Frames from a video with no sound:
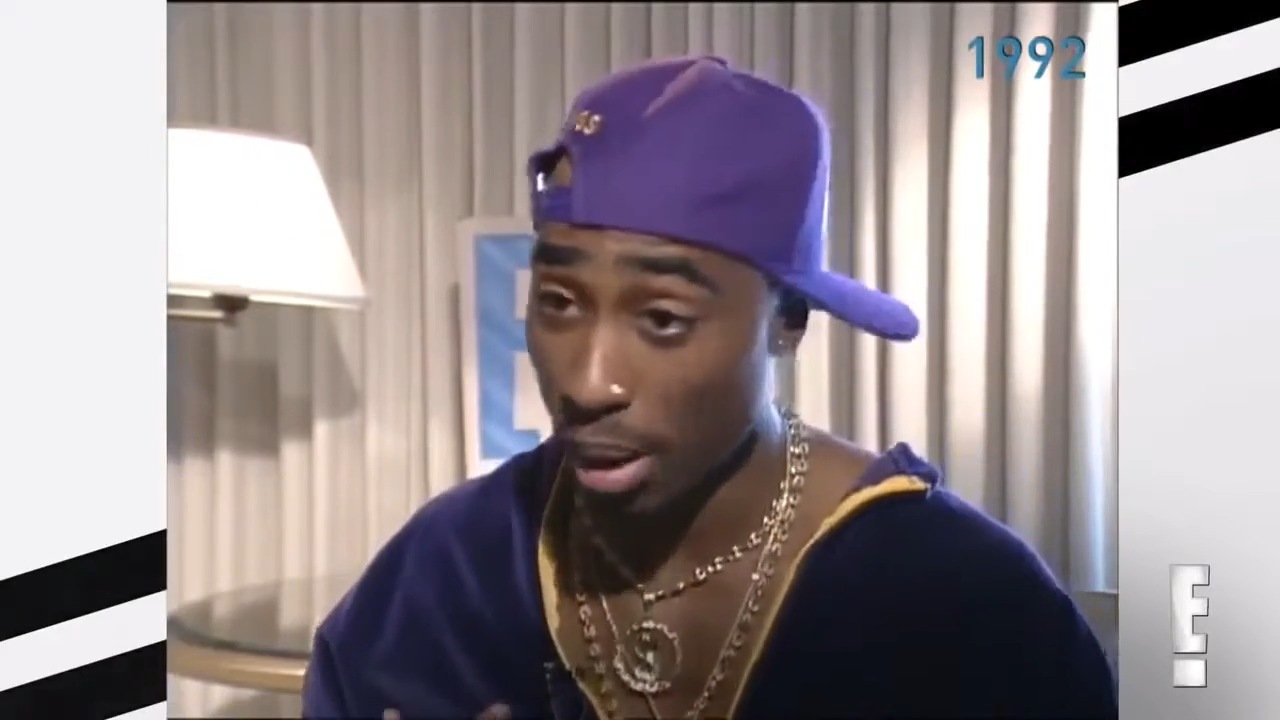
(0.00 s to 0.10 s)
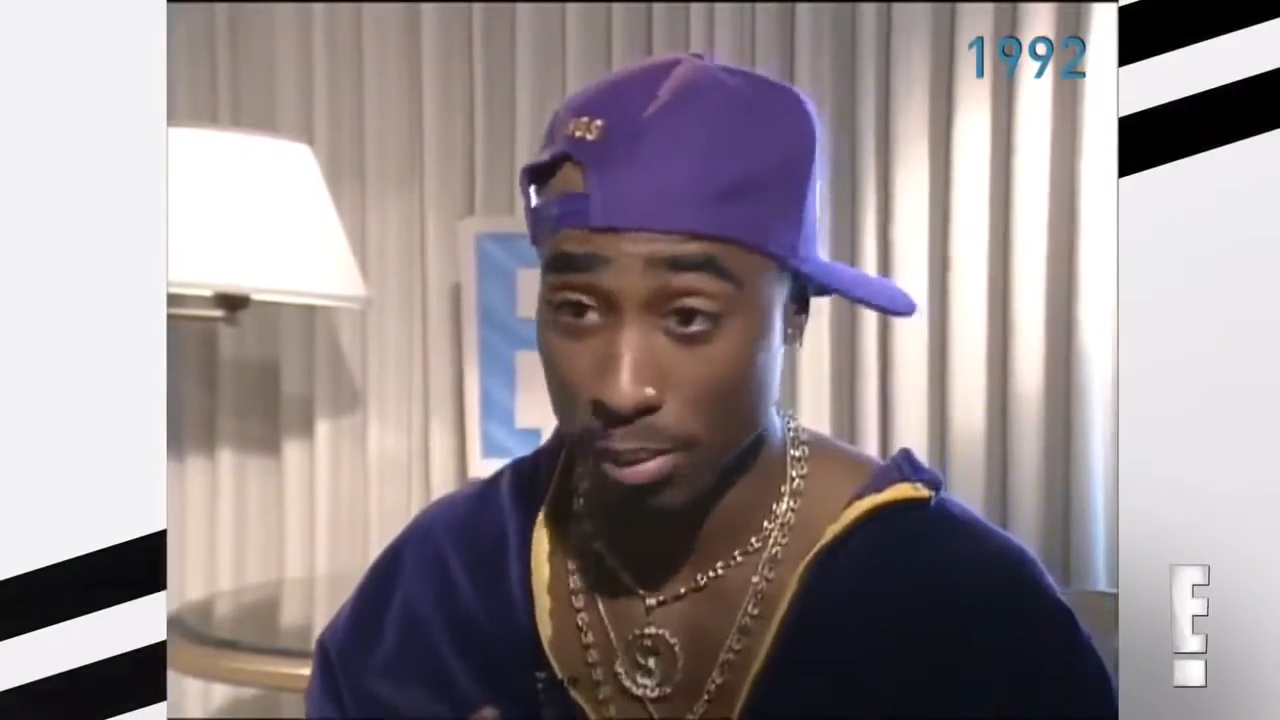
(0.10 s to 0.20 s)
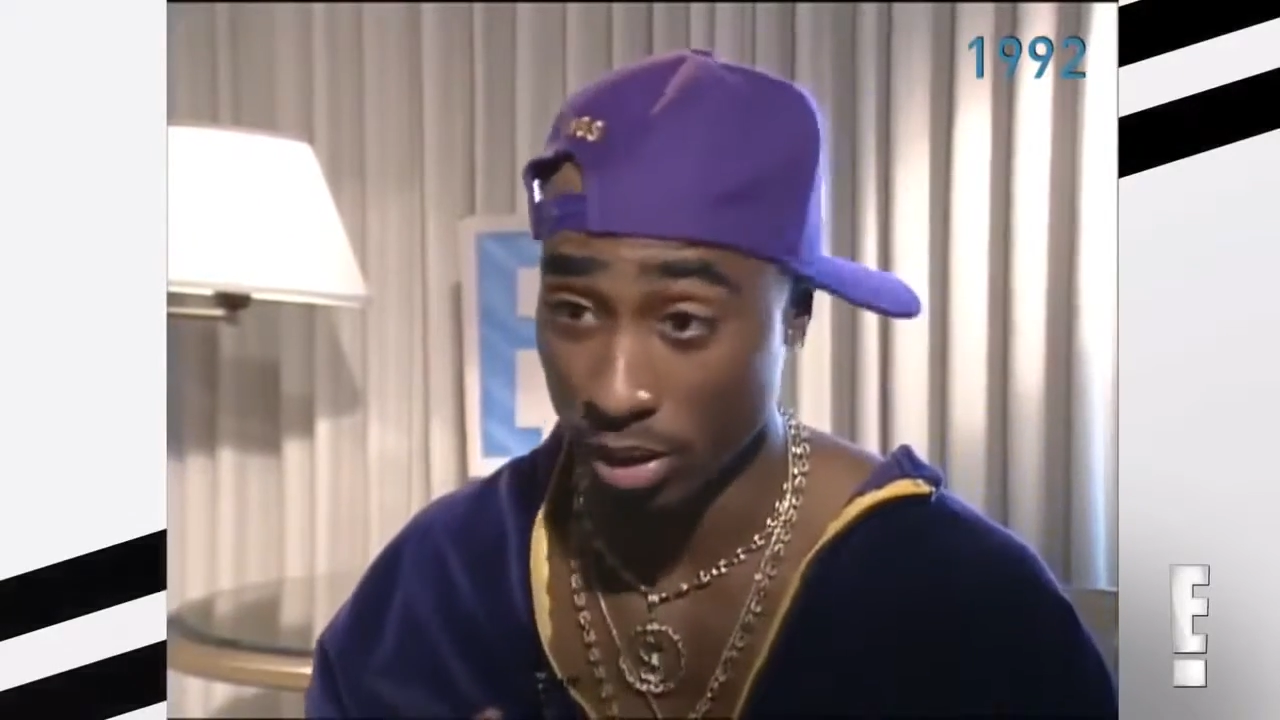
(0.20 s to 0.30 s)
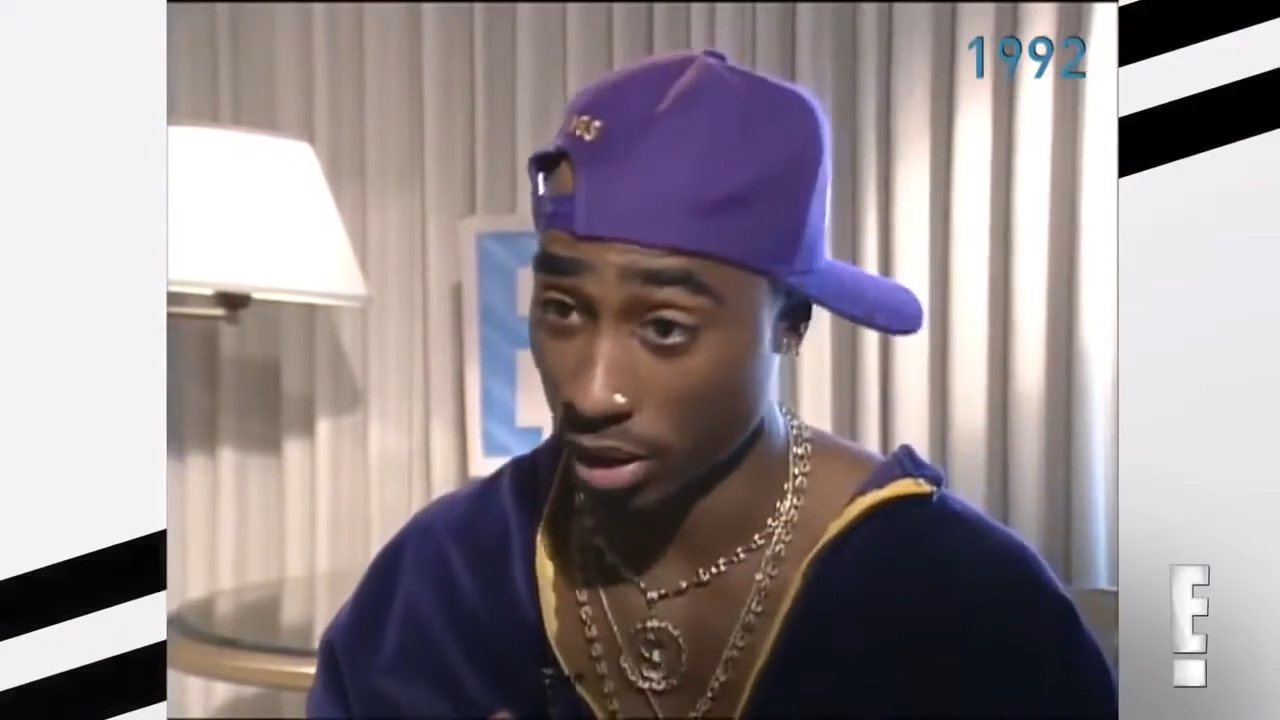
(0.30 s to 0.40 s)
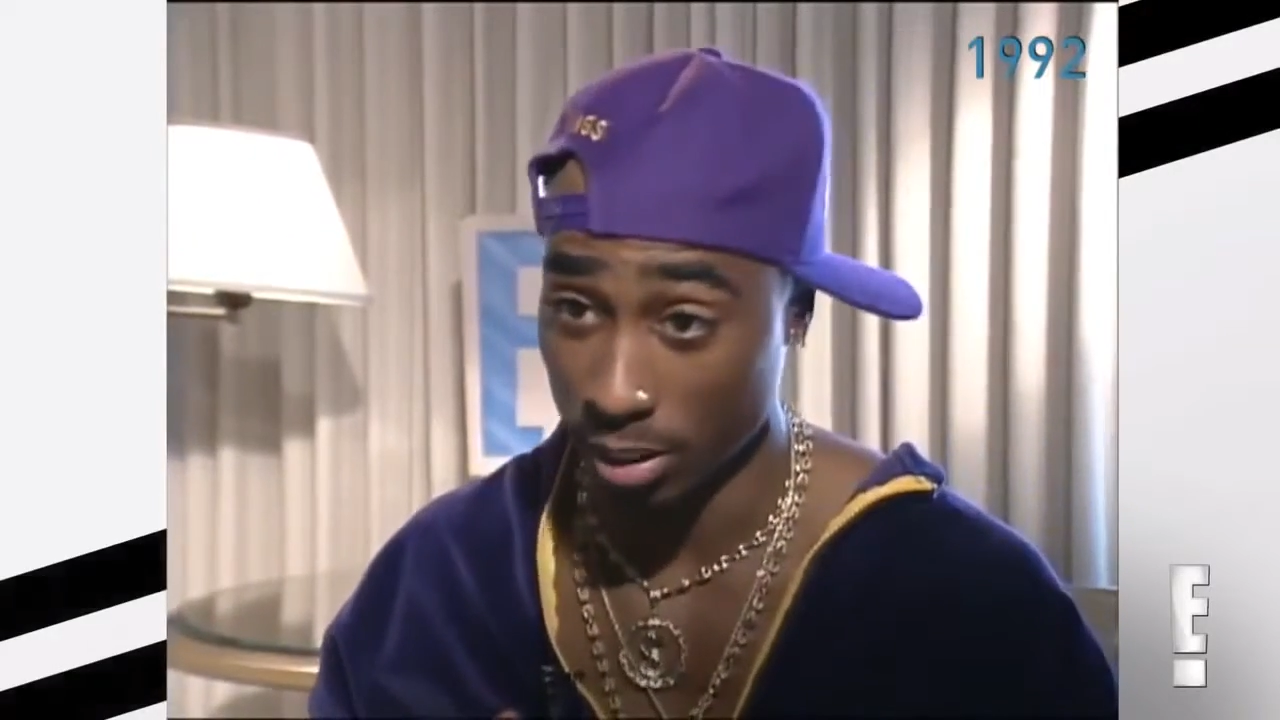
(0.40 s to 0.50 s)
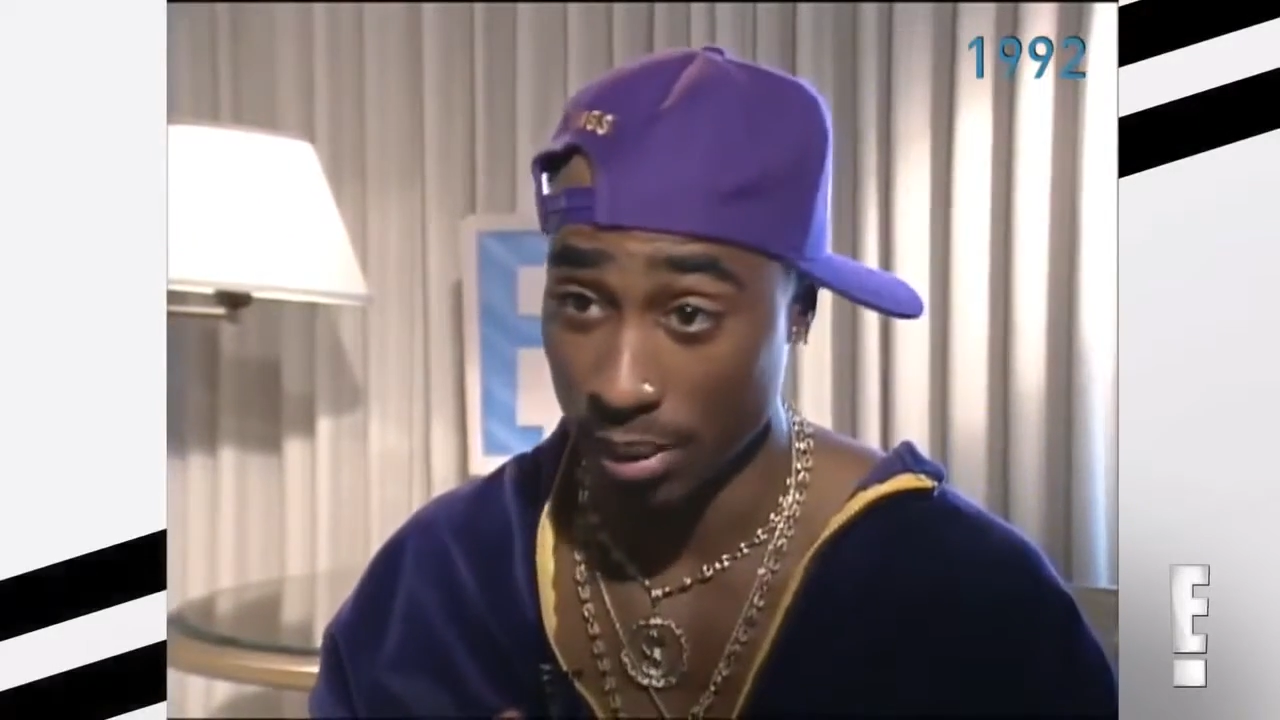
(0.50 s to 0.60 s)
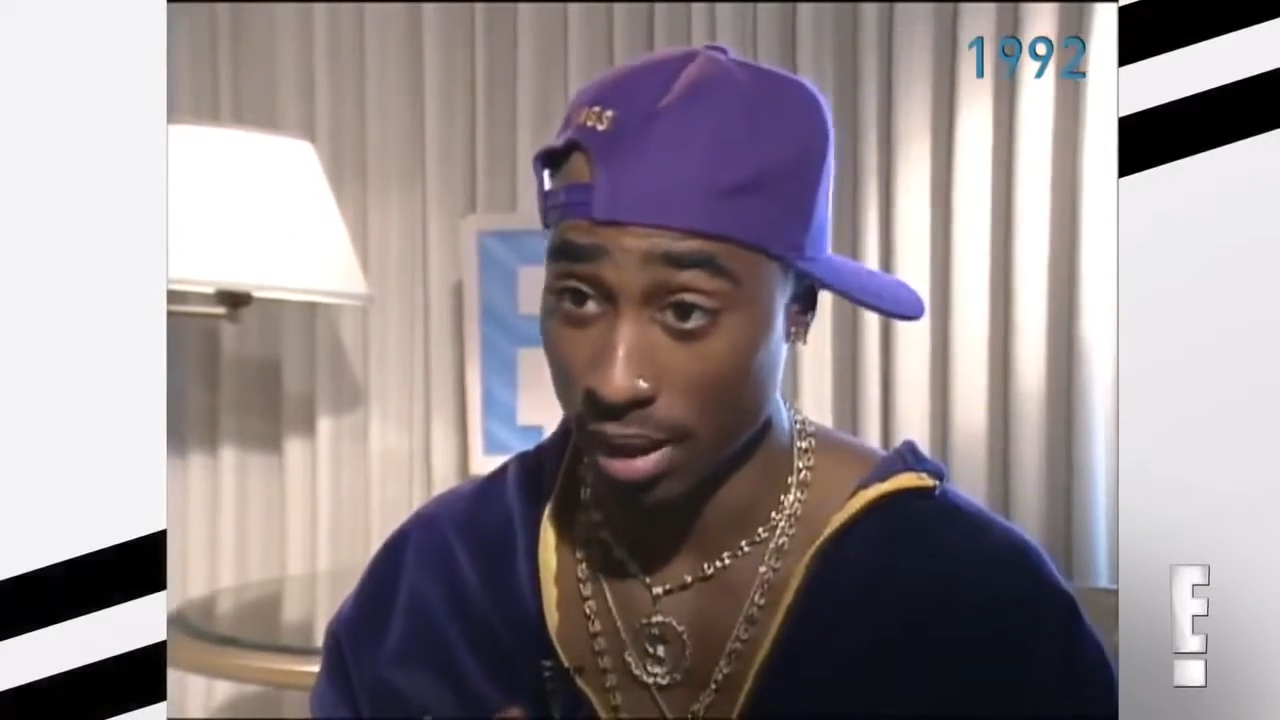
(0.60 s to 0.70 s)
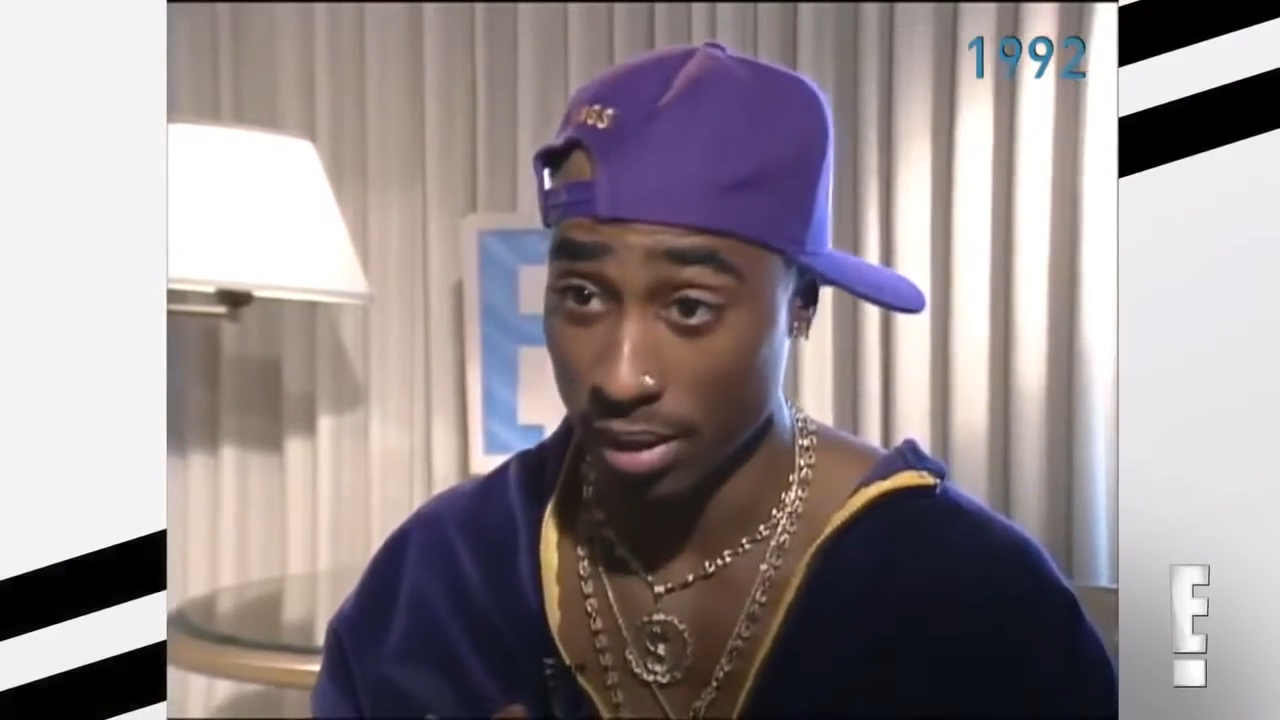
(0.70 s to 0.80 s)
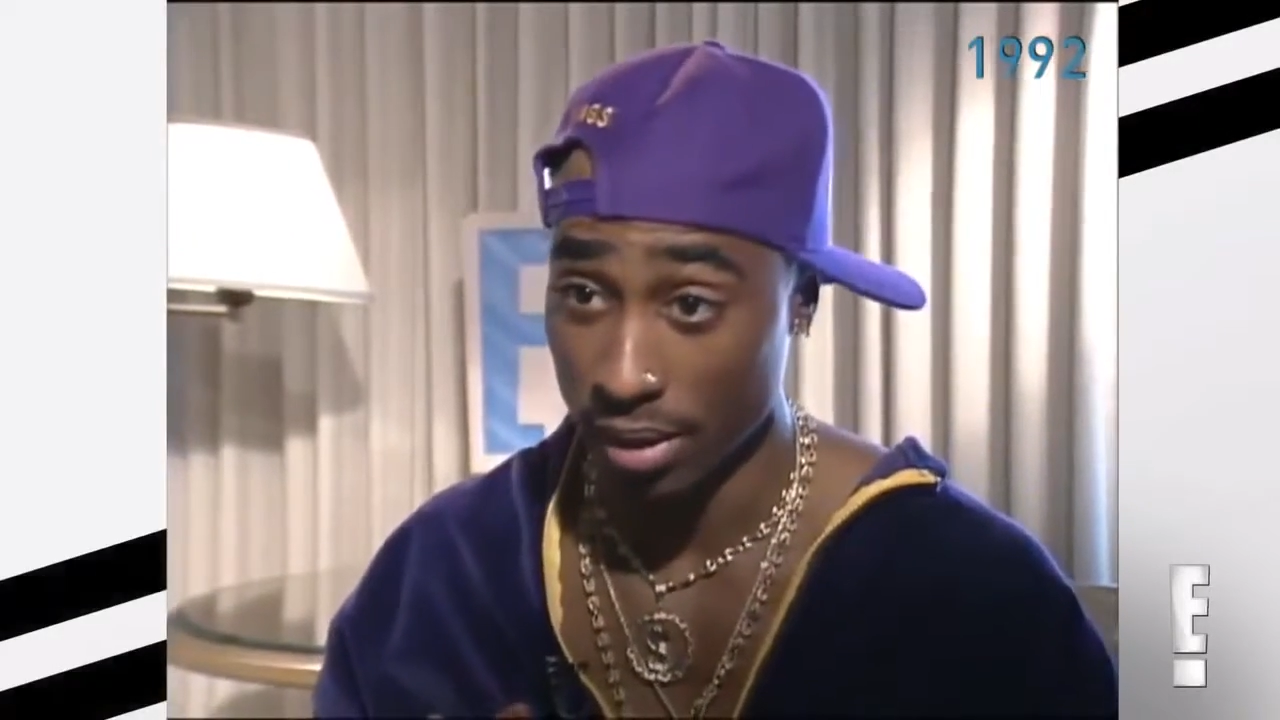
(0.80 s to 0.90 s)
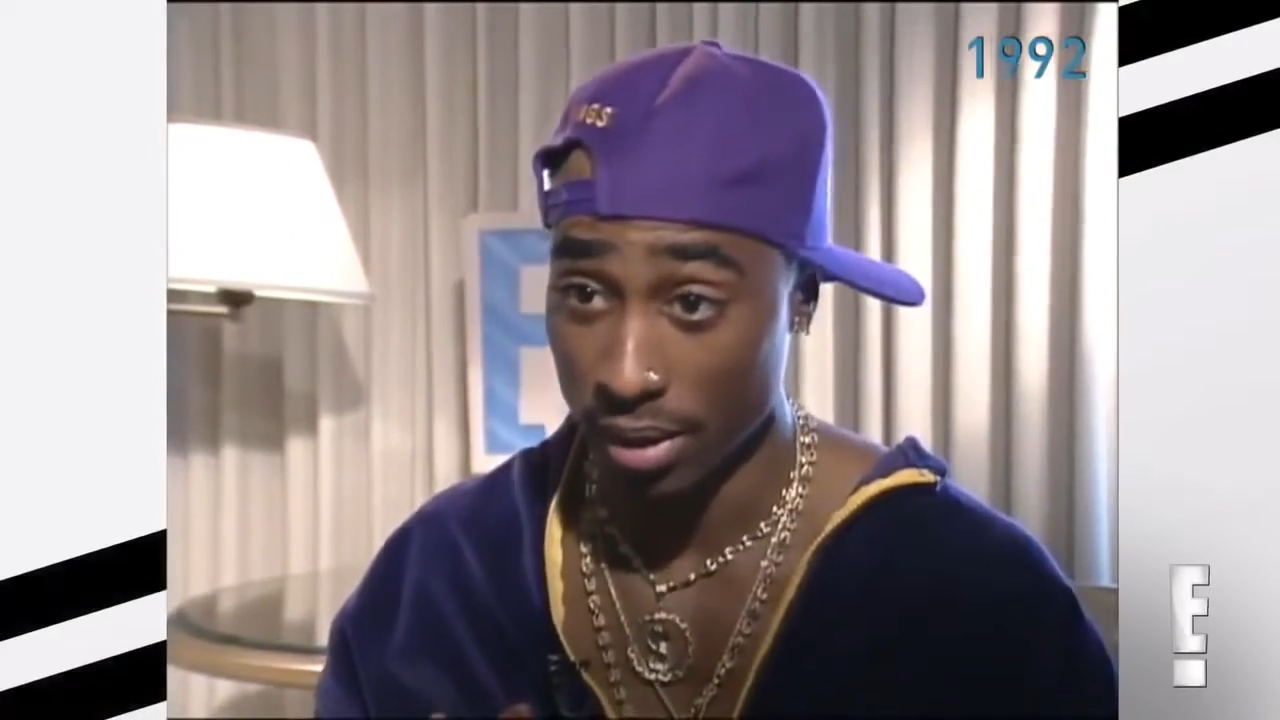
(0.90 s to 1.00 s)
my music's
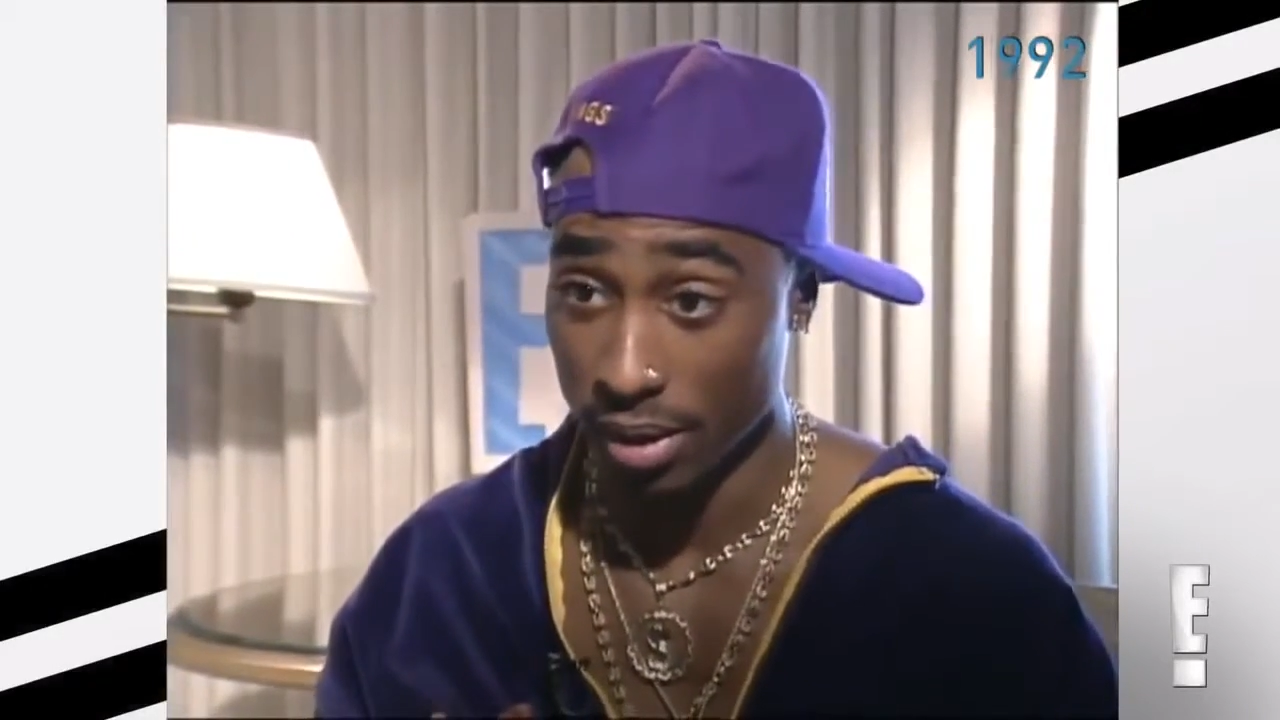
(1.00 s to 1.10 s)
about.